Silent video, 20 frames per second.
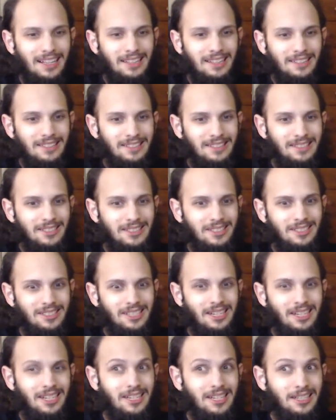it doesn't
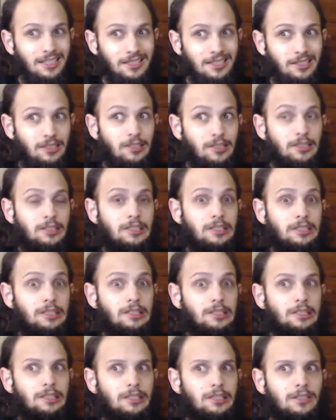take a
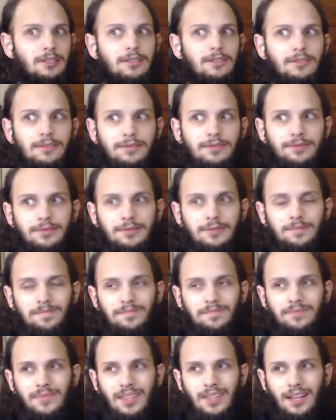ton of
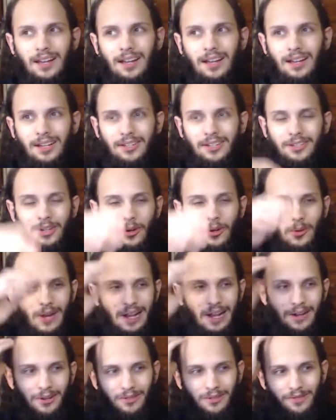
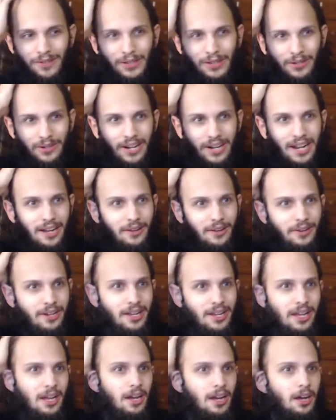know-how to figure out,
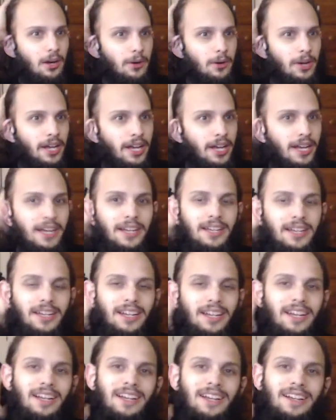oh, hey,
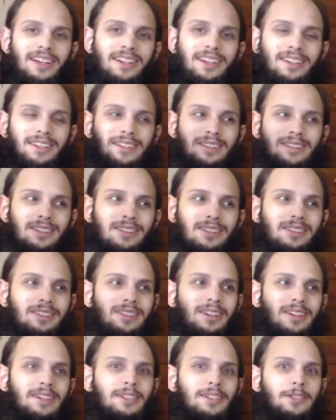
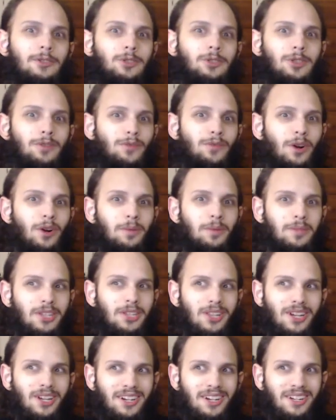they use a
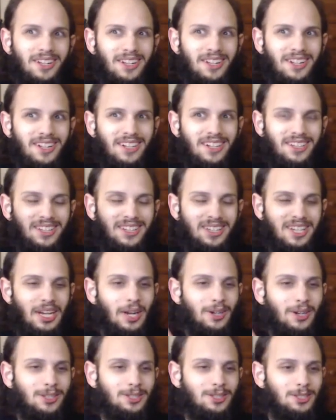formula. The
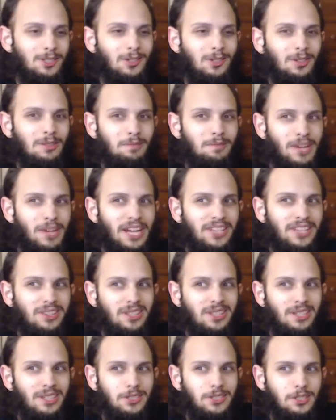character doing bad
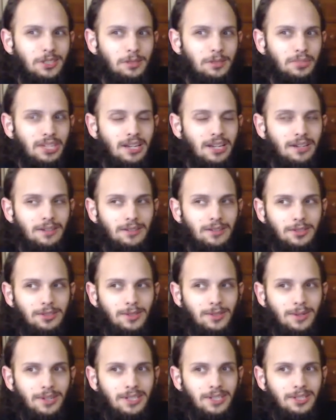things in the beginning of the
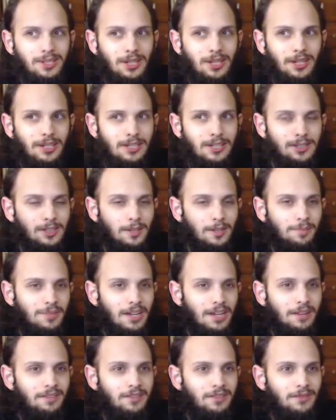story is going to get some
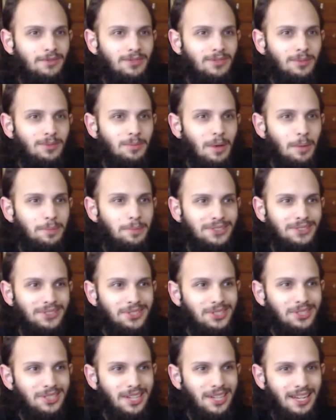kind of
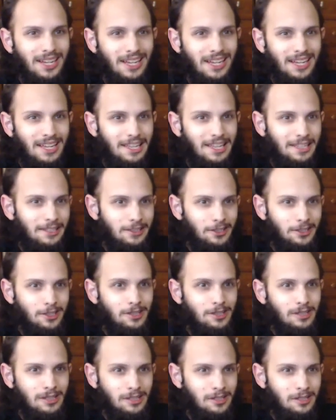comeuppance.
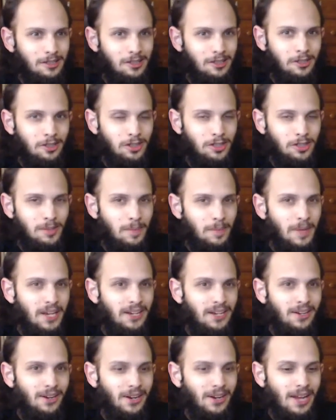It's just
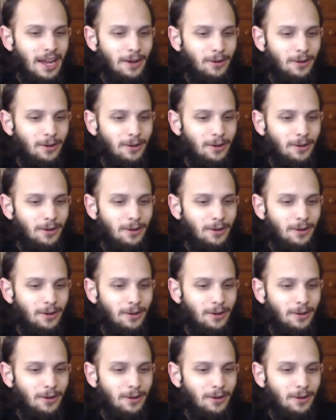depending on how